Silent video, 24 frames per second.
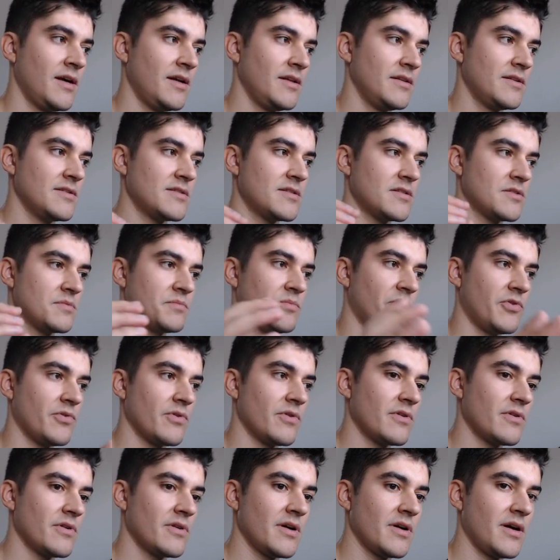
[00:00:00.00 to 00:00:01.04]
This is
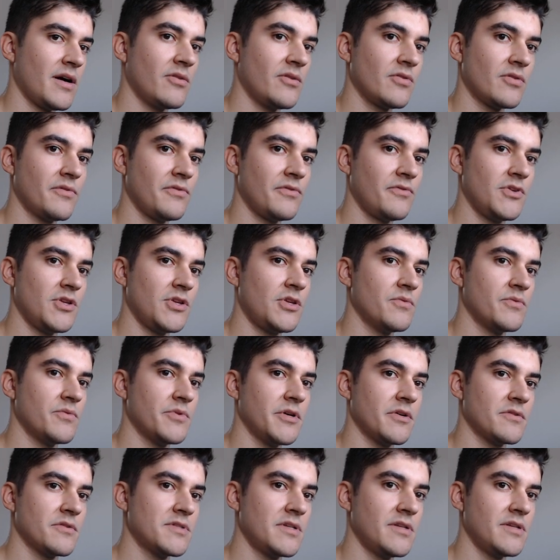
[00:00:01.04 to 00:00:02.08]
more out of
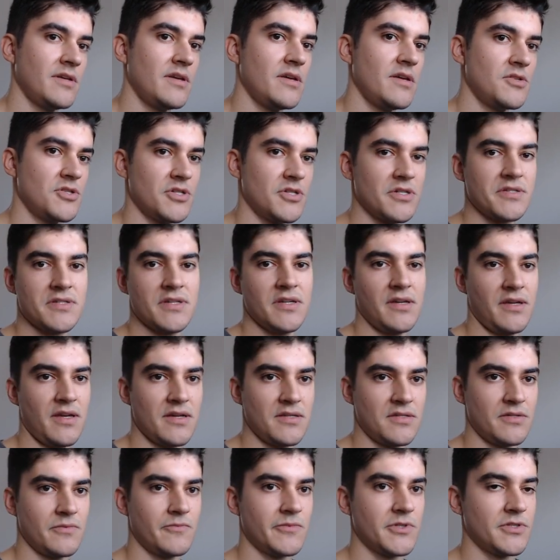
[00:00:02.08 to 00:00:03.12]
curiosity, just in
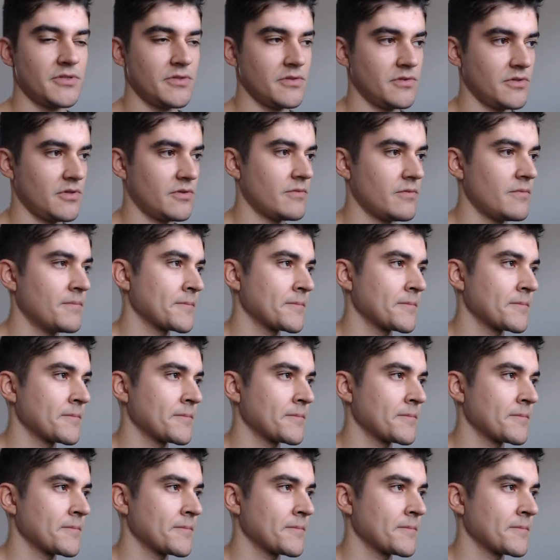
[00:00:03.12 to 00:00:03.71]
case you want to know.